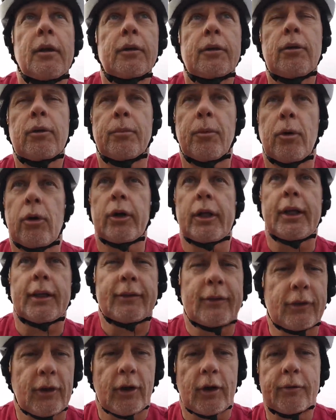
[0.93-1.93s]
Good morning,
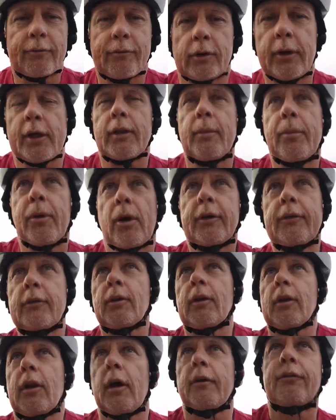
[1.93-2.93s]
it's time for another
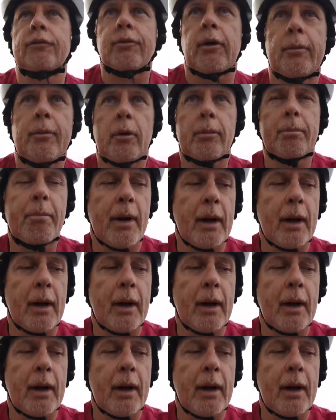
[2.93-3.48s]
bicycle live stream on